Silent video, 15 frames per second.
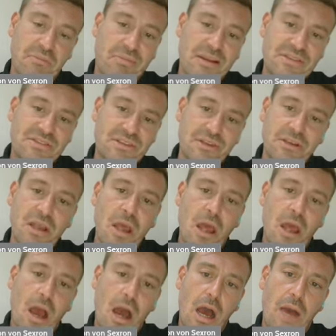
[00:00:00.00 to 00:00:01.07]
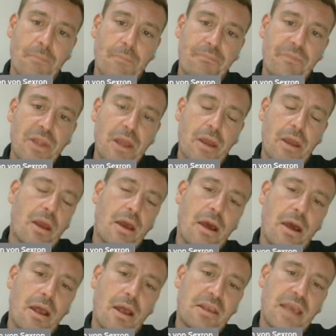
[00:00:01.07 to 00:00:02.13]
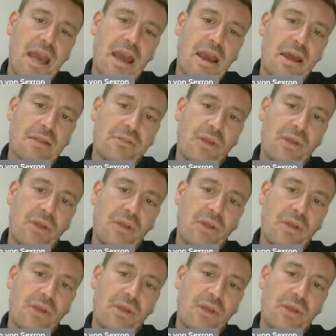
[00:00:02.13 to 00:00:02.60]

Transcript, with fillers: president. Yeah,